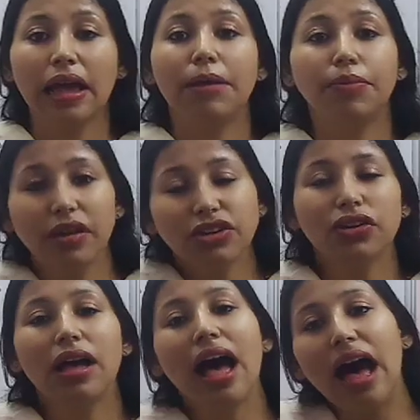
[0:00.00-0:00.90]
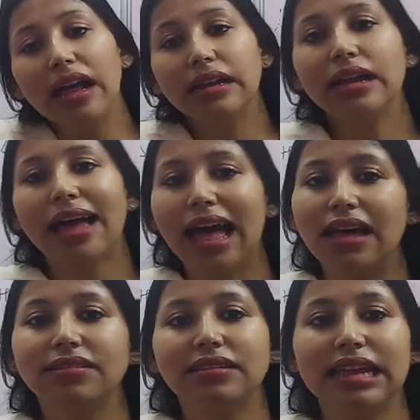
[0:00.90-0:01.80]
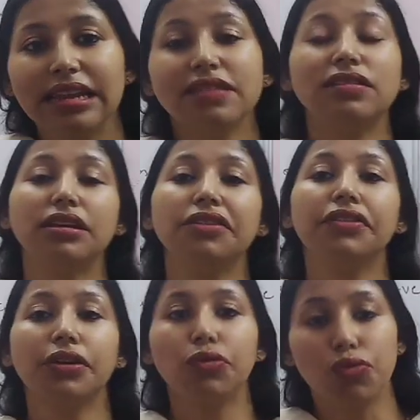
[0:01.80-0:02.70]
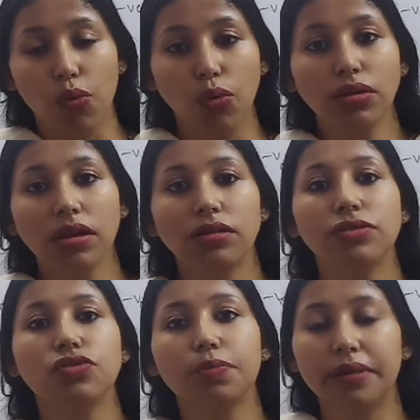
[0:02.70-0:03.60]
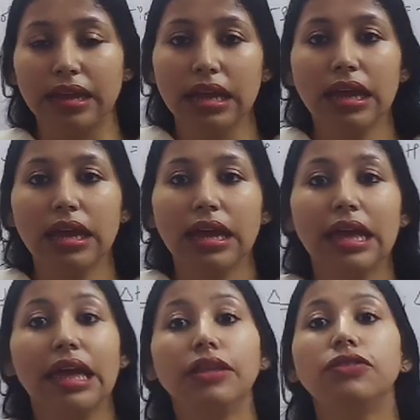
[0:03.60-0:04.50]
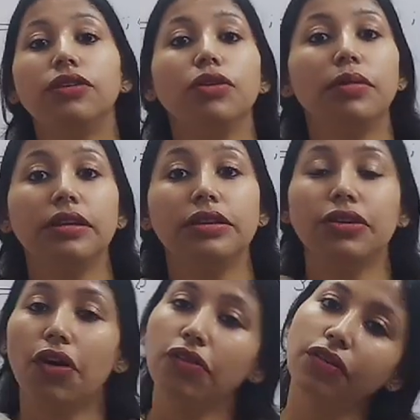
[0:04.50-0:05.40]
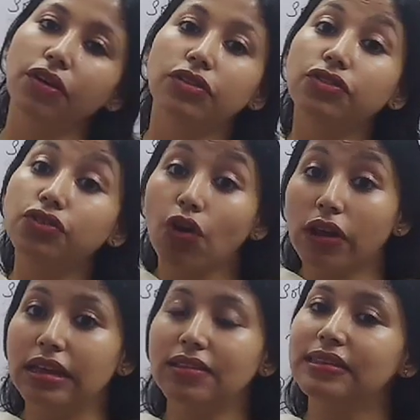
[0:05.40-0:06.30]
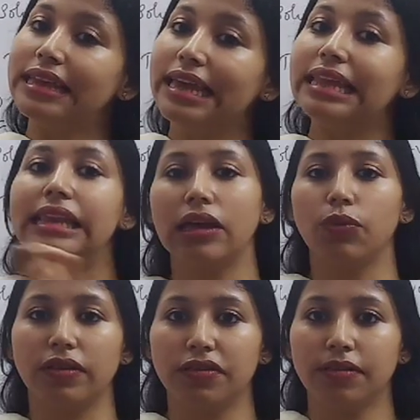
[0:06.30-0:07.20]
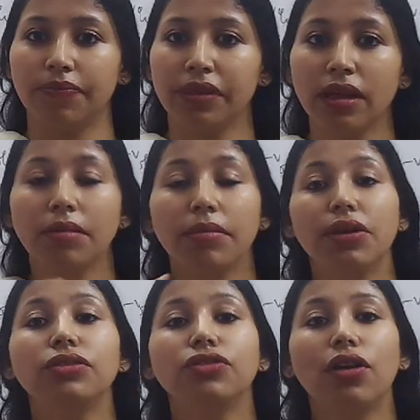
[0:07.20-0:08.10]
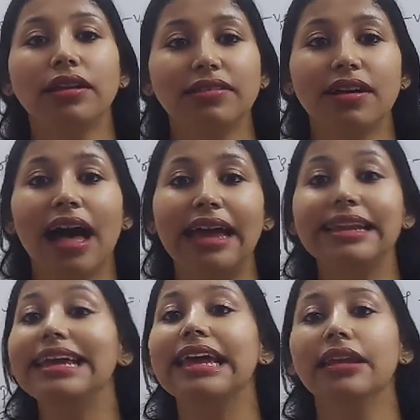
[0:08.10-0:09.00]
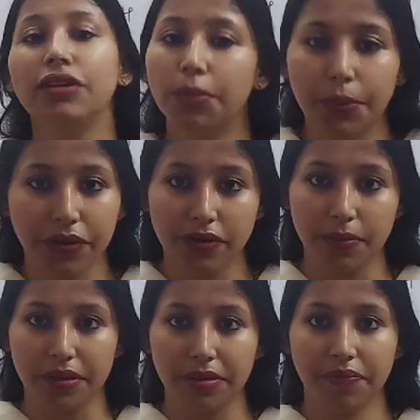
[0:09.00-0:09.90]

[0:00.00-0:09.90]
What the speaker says: pressure hardly has any significant role to play in solubility of solids in liquids because solids are highly incompressible.